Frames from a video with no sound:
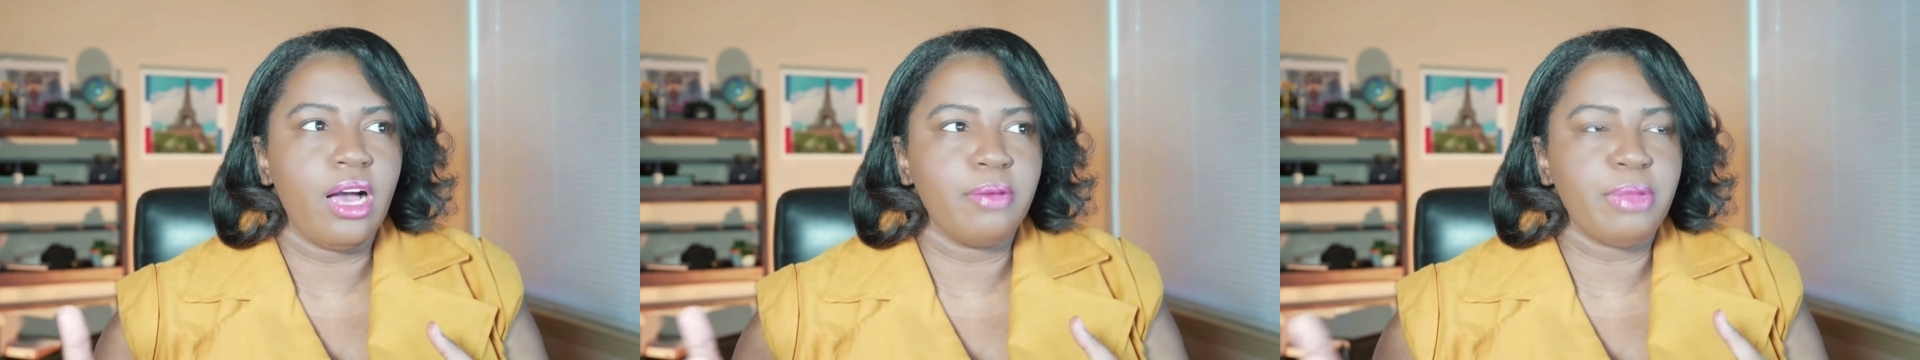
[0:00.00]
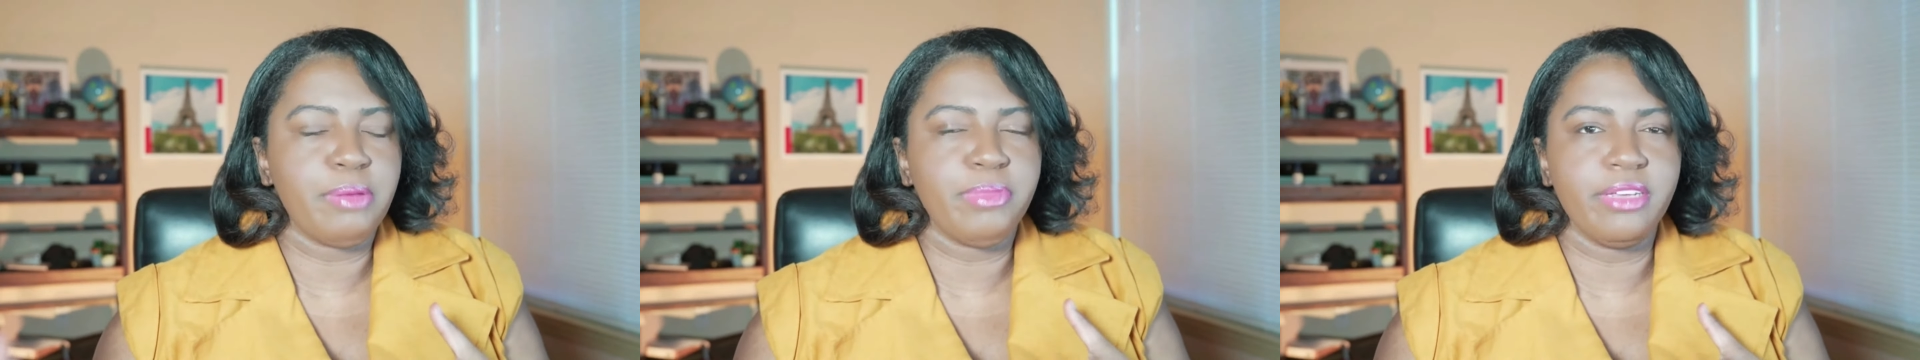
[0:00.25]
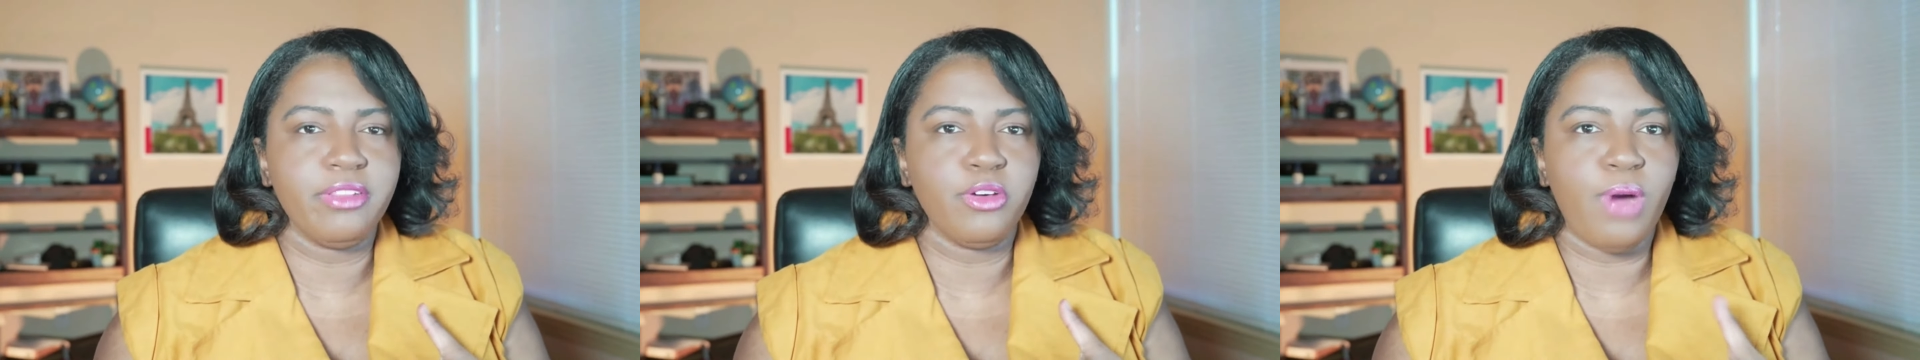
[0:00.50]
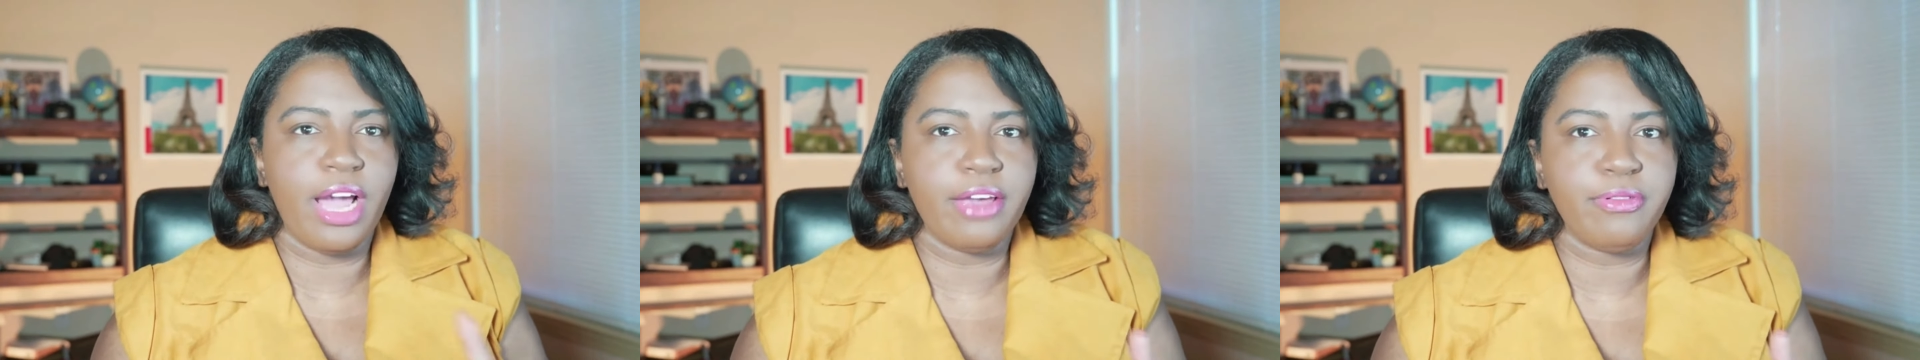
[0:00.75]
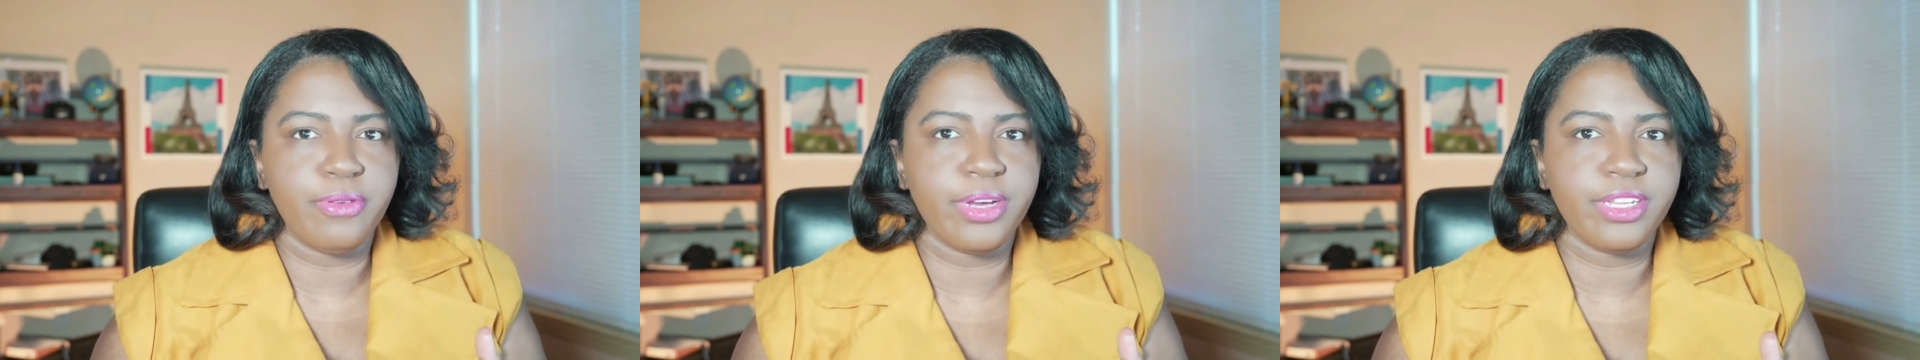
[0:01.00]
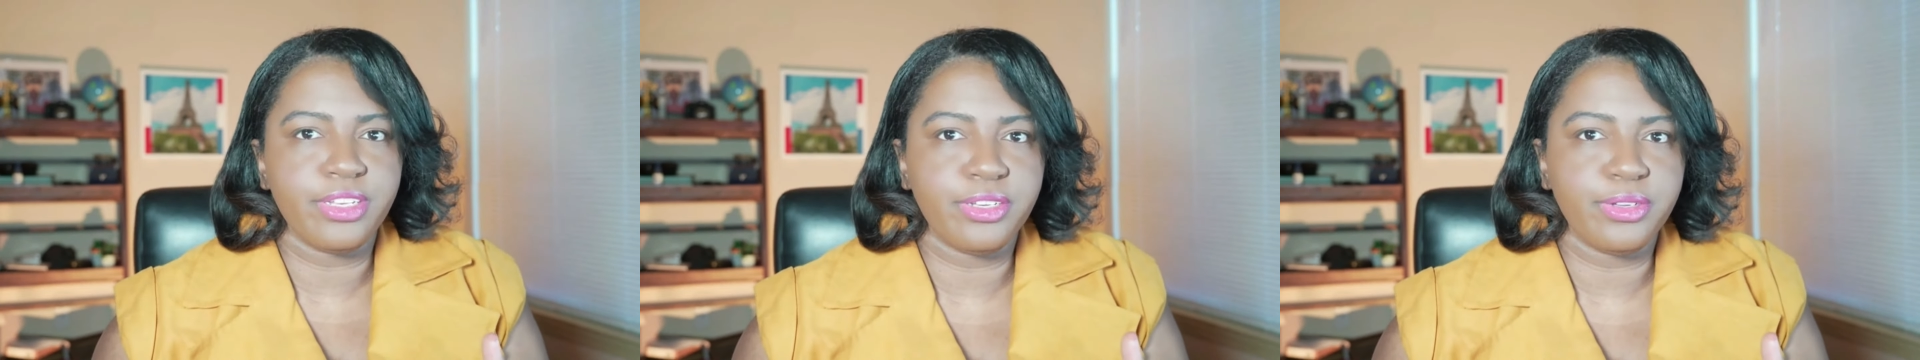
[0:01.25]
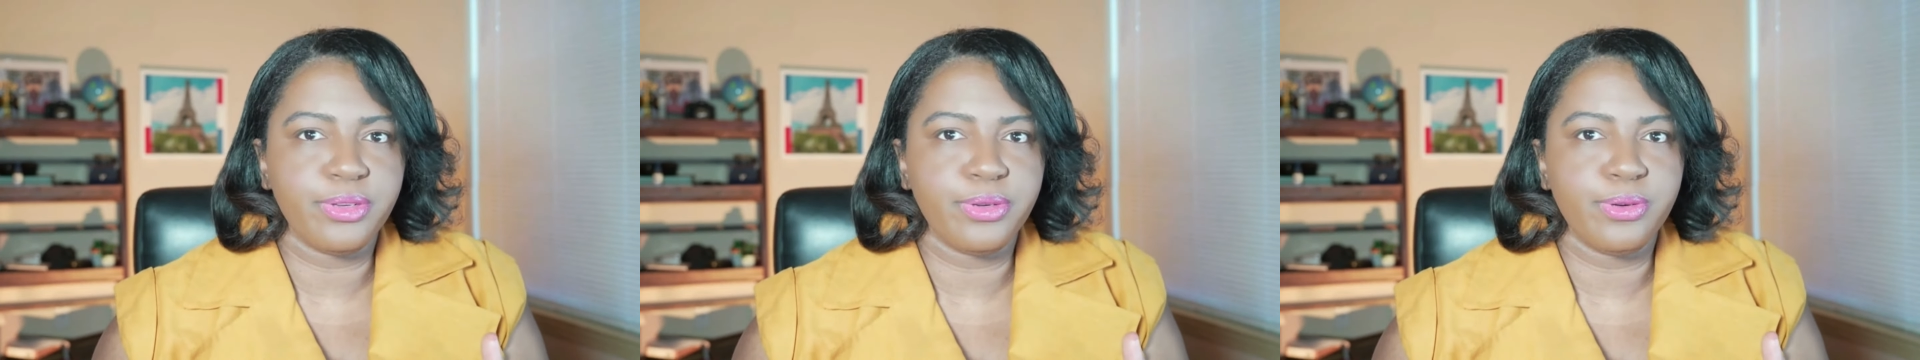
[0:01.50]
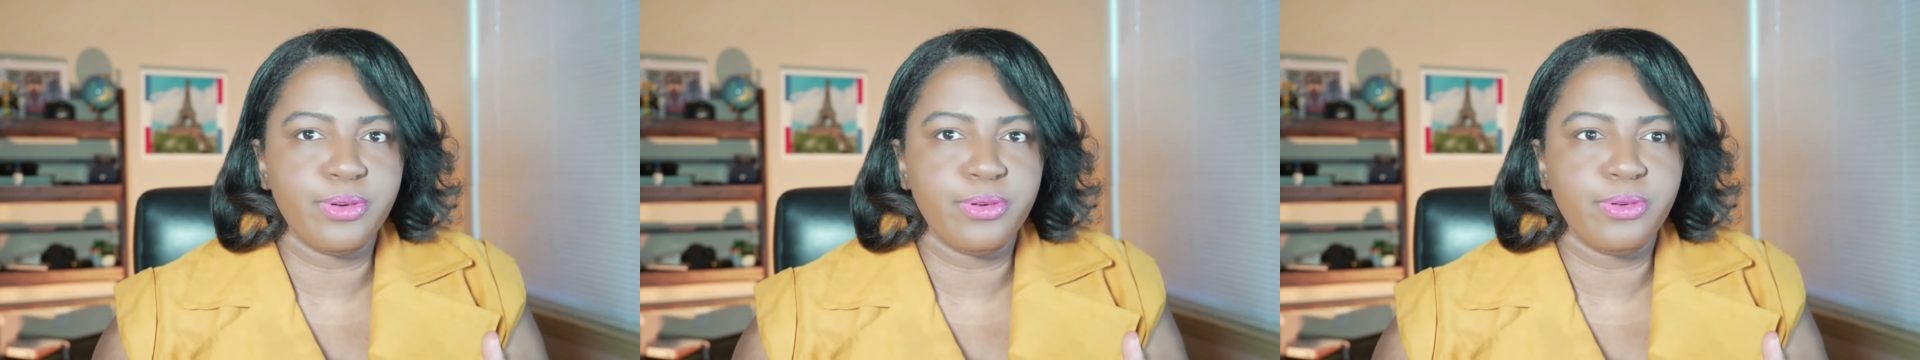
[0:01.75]
I believe the wife went
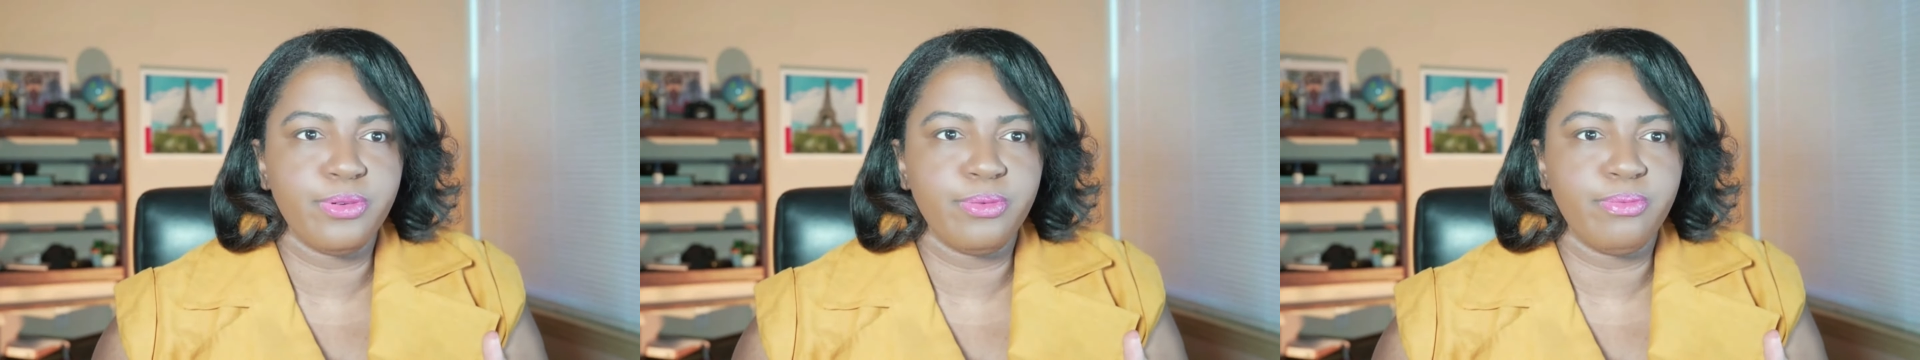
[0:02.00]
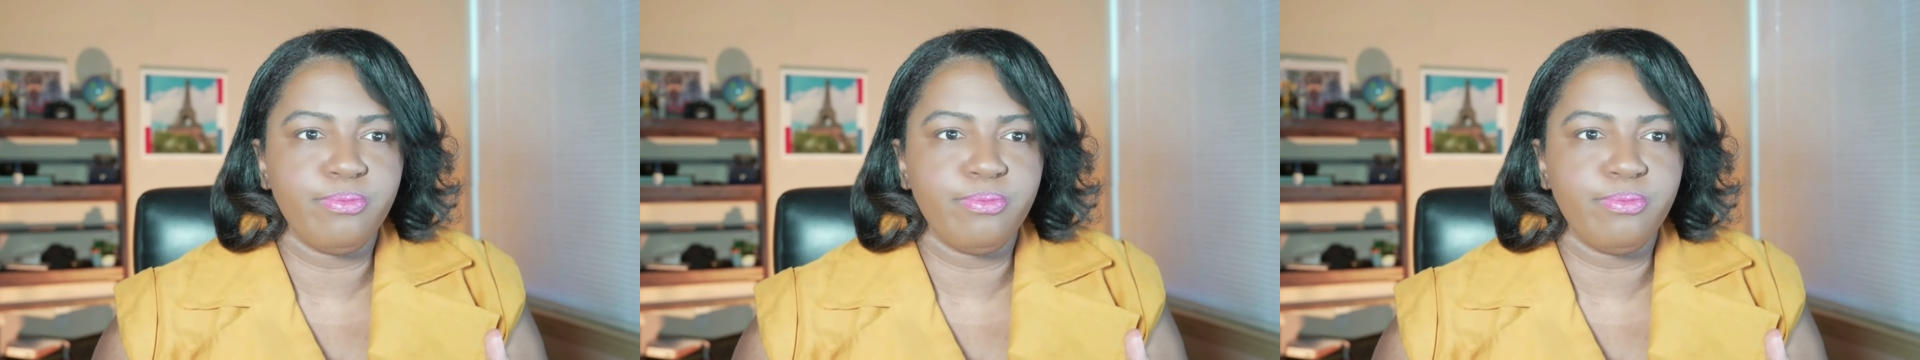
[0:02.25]
to,